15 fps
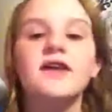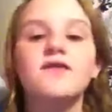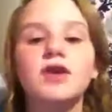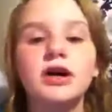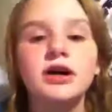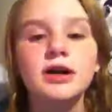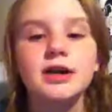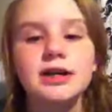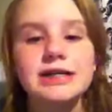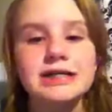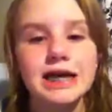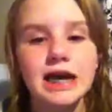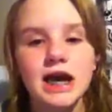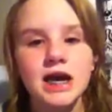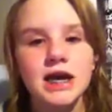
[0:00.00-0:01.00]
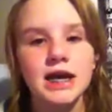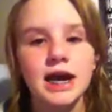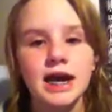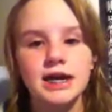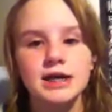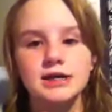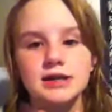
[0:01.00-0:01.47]
like day,
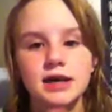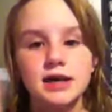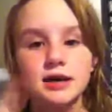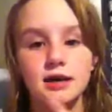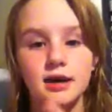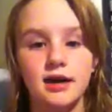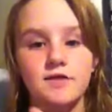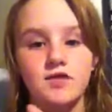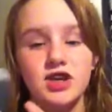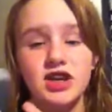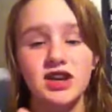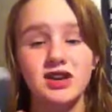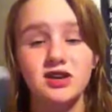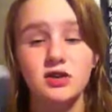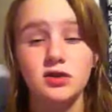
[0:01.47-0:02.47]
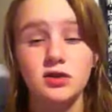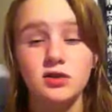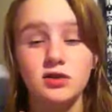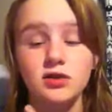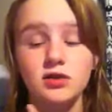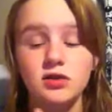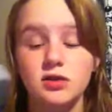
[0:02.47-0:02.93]
night, heavy day,
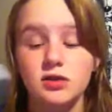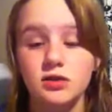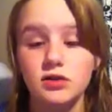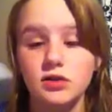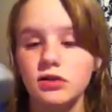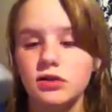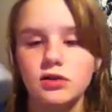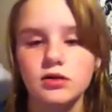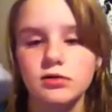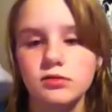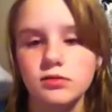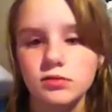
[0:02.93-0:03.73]
you know,